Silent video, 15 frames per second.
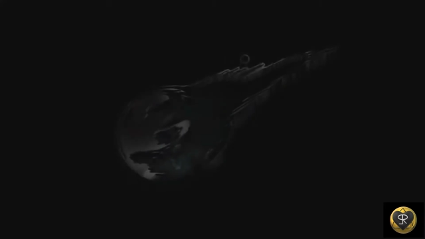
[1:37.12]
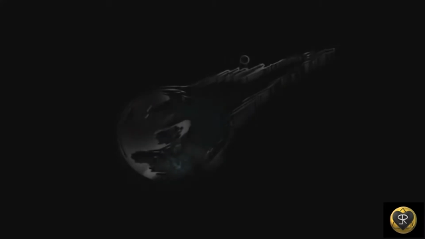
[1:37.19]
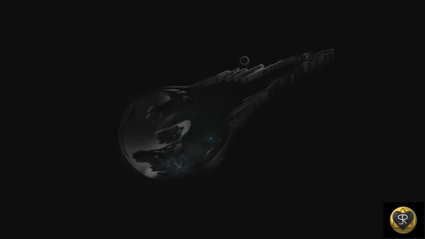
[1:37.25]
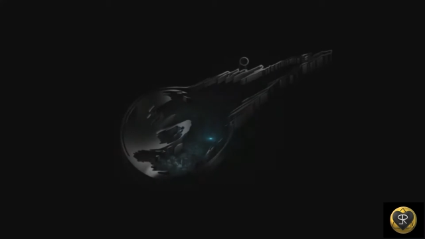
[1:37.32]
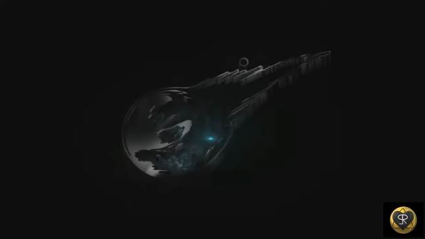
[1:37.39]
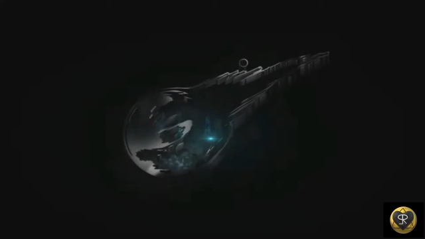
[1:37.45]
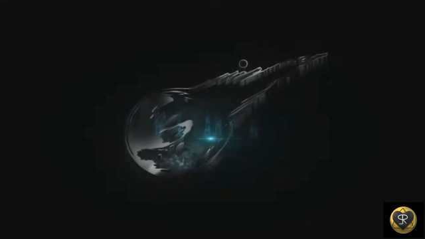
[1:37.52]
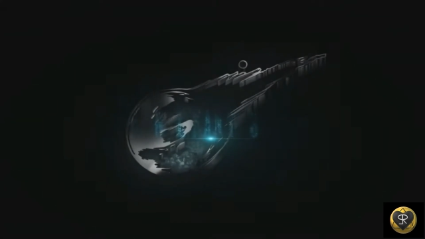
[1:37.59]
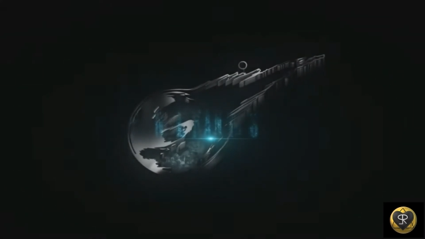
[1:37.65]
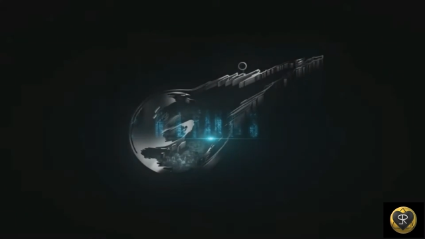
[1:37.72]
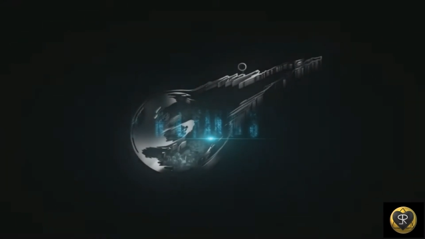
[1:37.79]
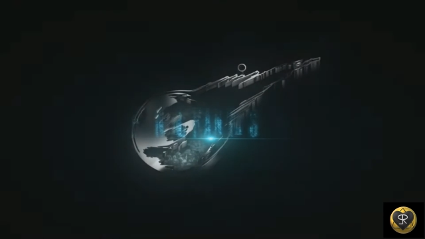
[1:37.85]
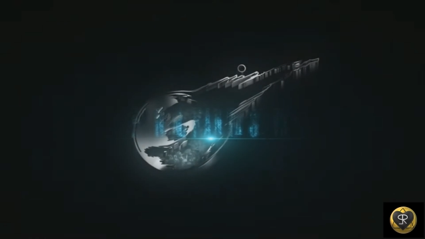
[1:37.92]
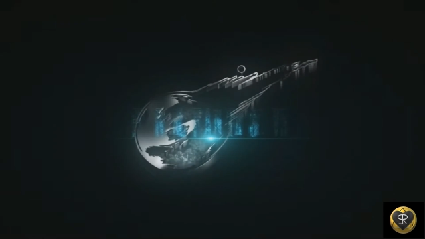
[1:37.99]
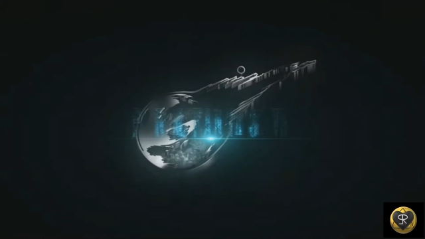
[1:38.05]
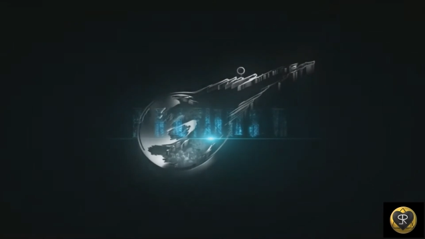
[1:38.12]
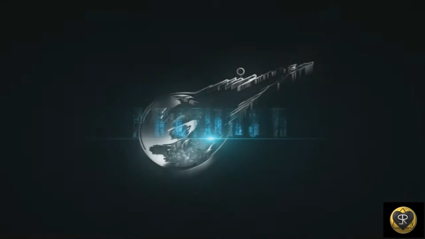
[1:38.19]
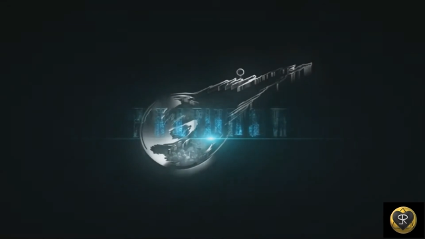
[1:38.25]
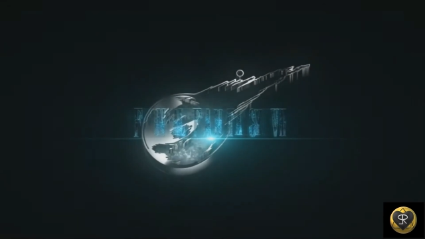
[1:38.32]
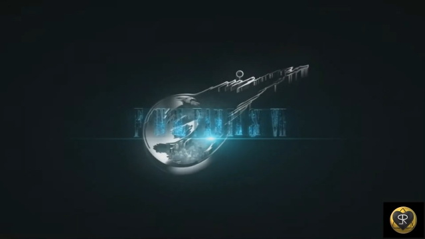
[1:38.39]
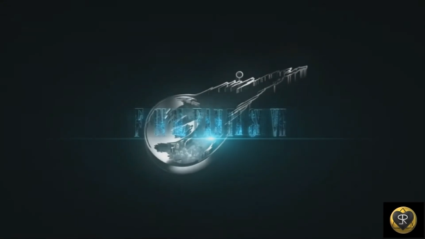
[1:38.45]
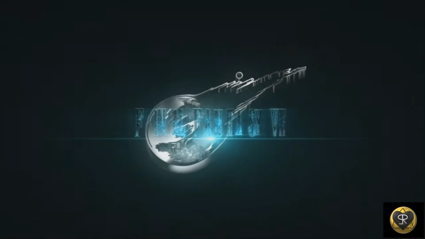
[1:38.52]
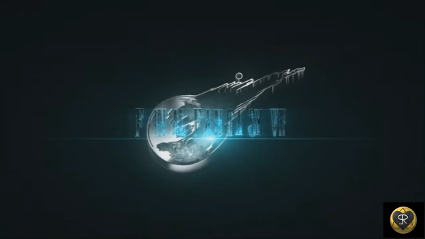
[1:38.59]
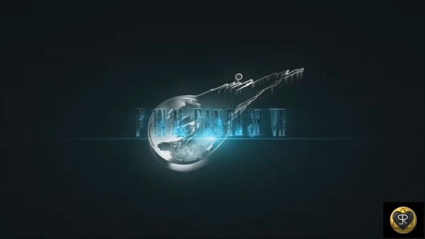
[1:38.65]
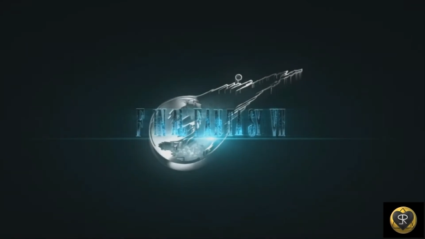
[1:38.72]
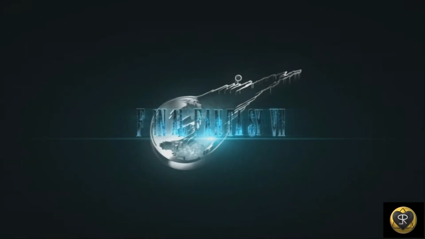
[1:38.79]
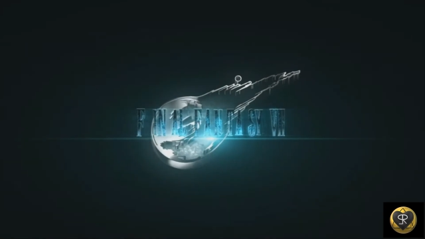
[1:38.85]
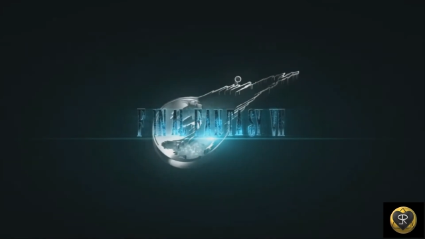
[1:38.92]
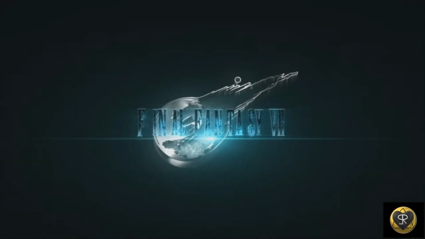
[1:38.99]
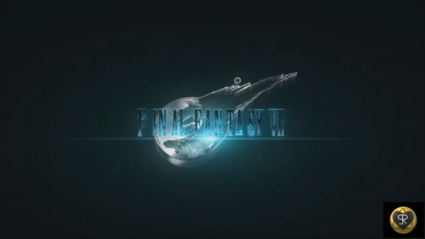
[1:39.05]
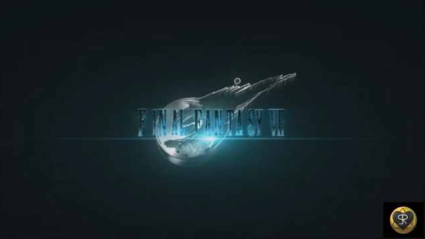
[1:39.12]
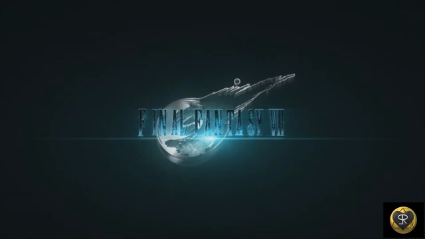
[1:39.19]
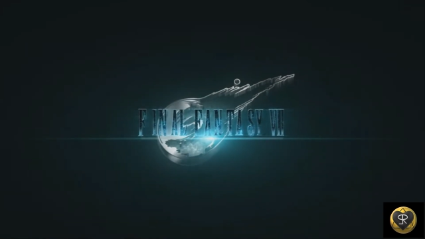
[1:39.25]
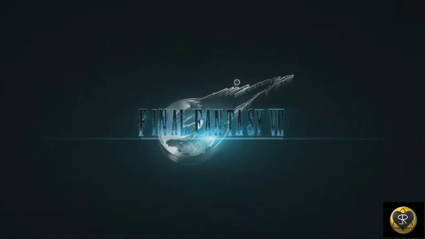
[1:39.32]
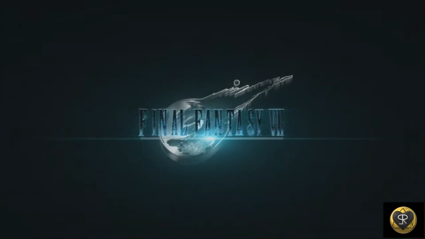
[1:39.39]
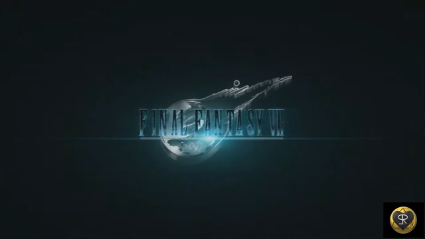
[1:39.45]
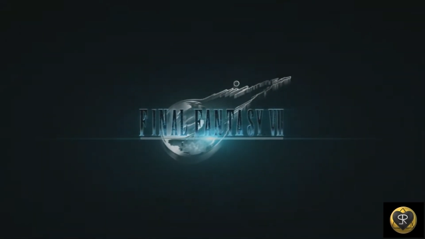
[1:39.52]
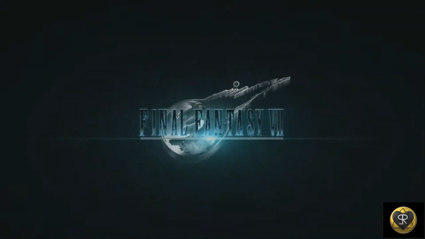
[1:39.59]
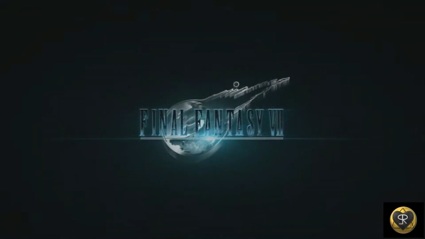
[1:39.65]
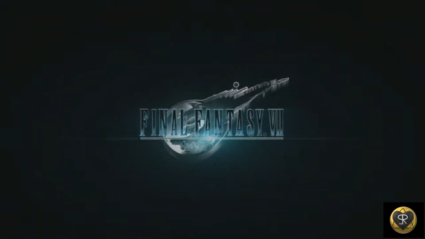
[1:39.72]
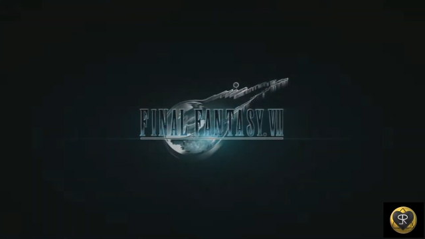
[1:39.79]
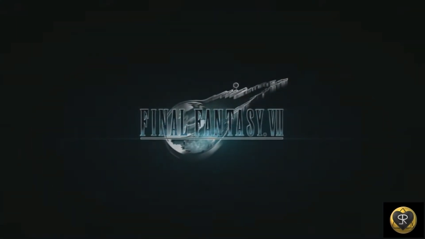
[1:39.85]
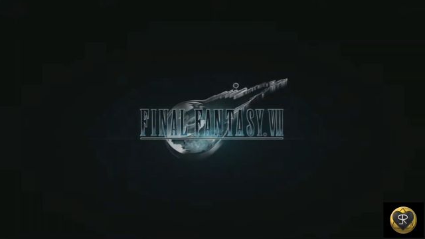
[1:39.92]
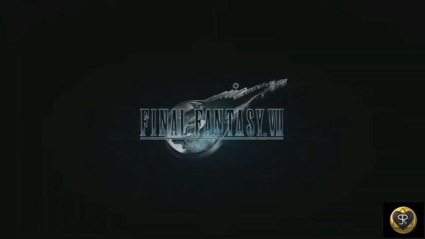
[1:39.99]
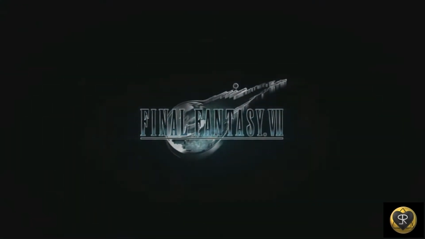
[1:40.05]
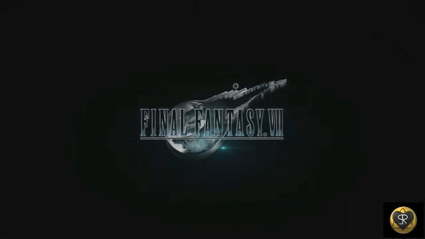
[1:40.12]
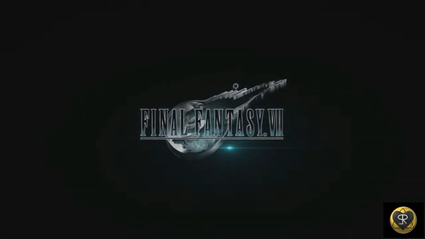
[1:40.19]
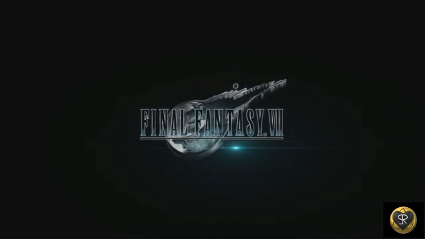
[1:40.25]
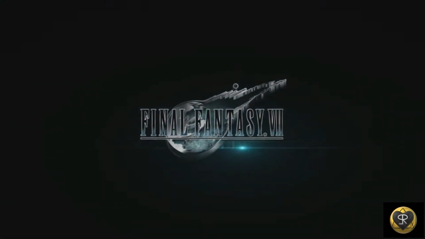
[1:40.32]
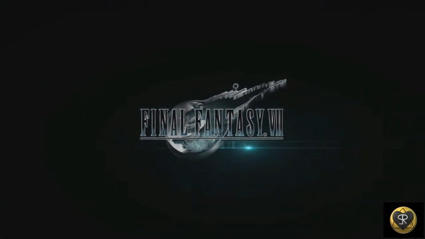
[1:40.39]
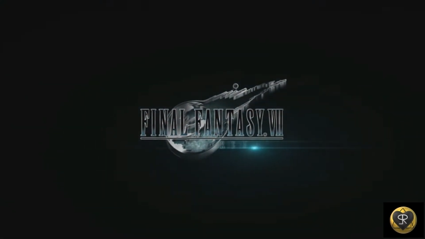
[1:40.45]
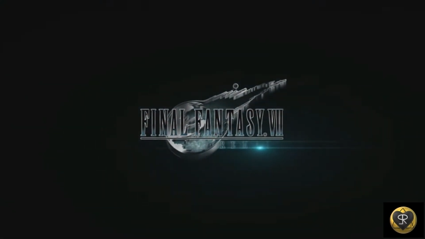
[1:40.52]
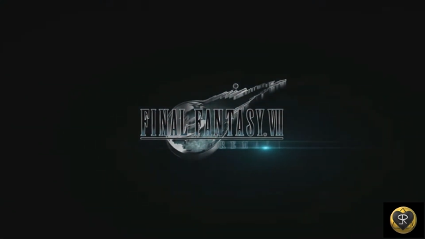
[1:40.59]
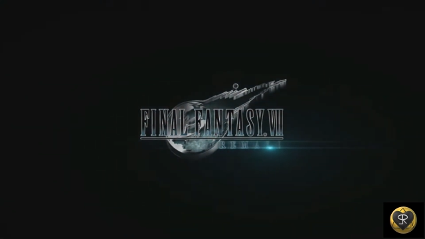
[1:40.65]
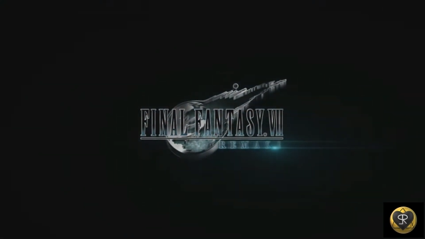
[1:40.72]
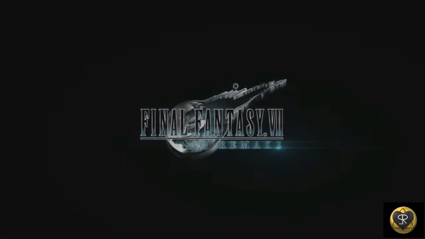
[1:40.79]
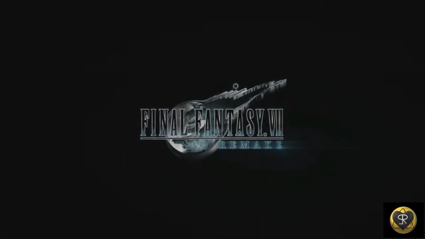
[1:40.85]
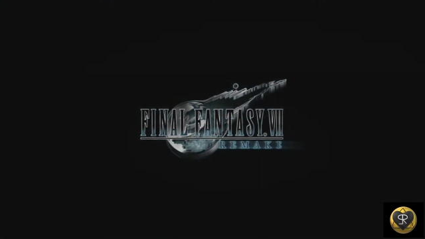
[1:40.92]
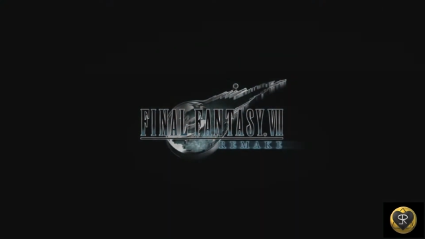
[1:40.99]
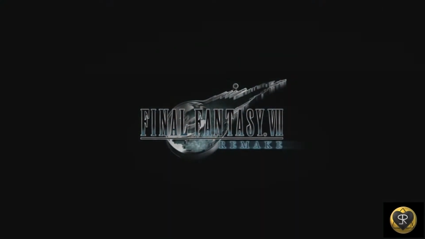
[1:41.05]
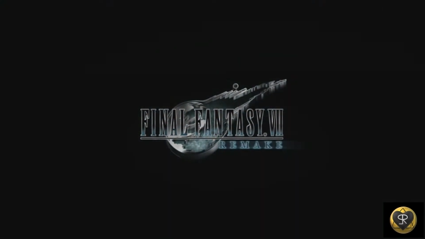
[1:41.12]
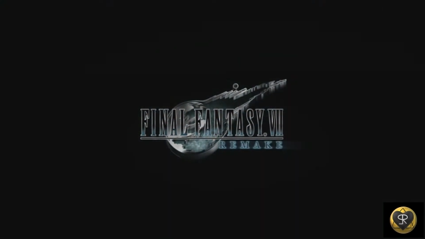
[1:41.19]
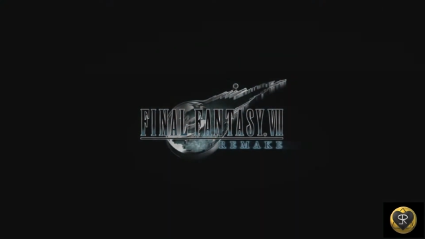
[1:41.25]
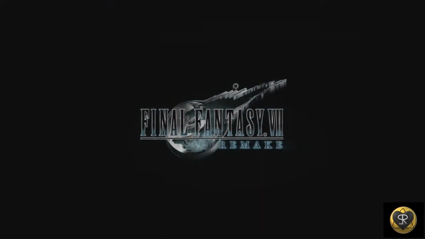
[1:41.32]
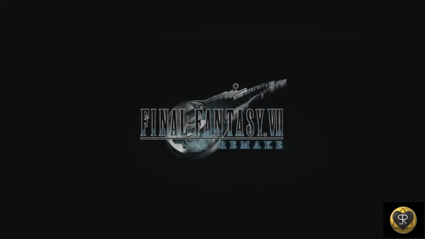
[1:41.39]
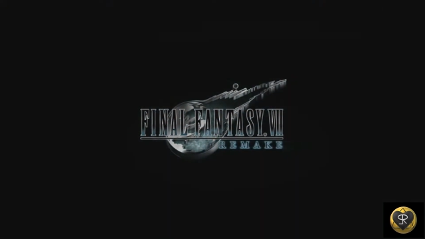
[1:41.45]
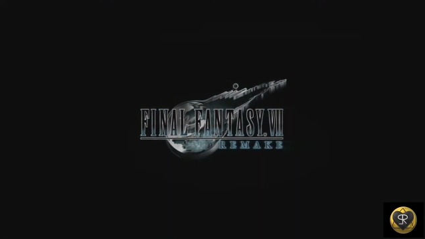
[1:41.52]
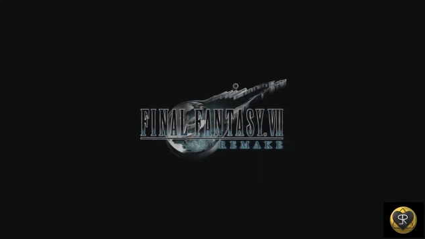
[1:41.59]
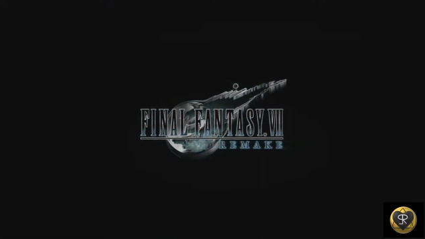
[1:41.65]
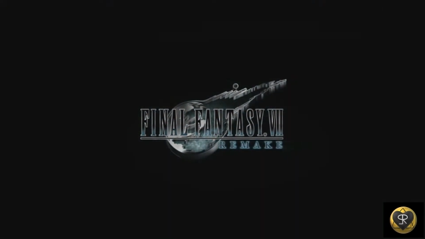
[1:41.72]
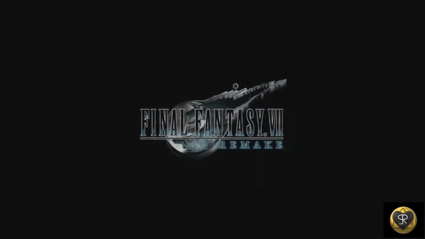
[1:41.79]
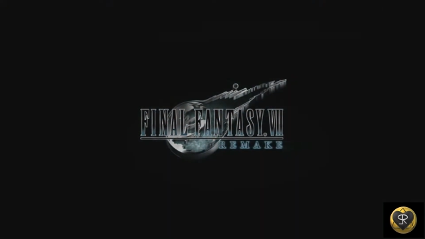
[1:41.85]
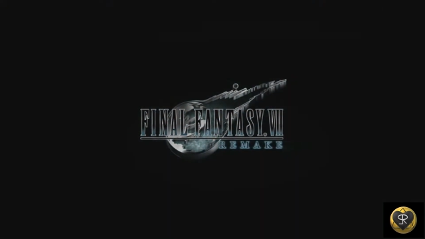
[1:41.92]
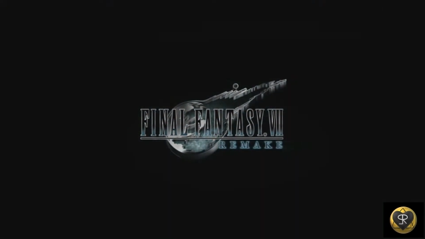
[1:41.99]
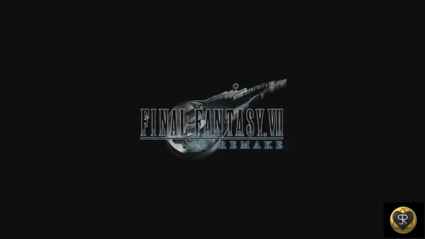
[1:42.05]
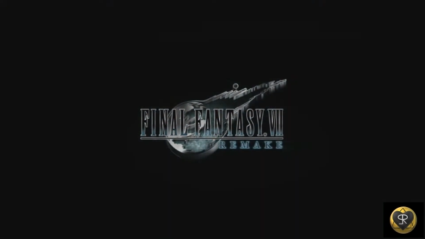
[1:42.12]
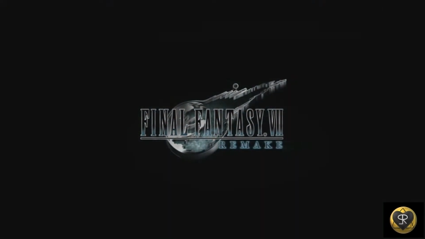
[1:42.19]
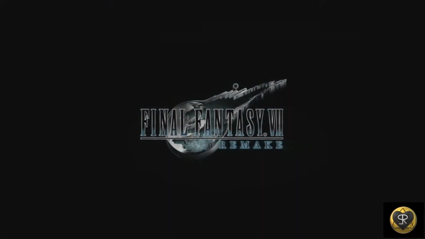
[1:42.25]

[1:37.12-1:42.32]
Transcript: Nobody's mouth can be seen.